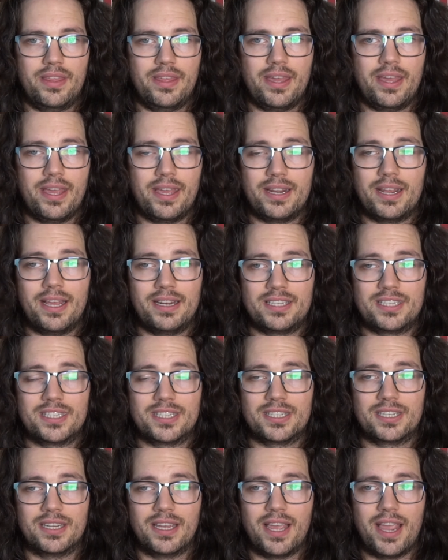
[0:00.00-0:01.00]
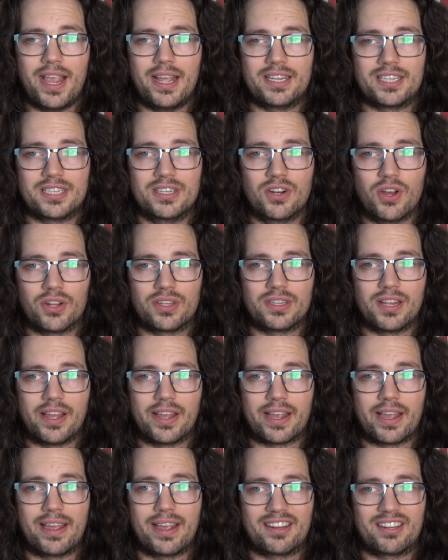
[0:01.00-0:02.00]
It's not like
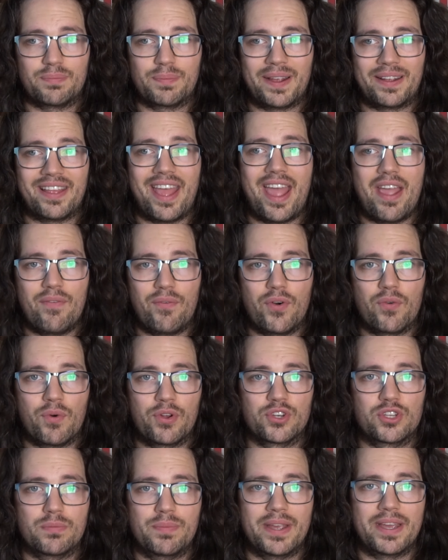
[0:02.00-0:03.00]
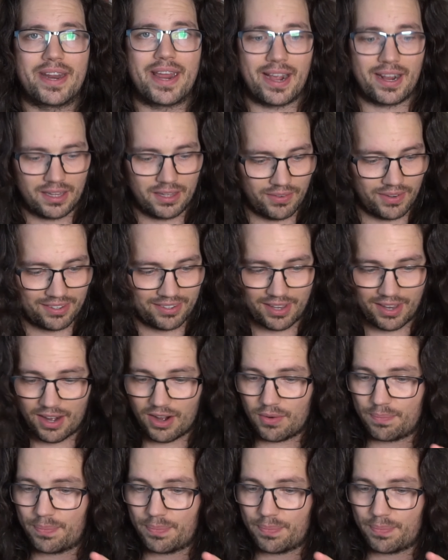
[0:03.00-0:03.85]
I expect everyone to be an activist here,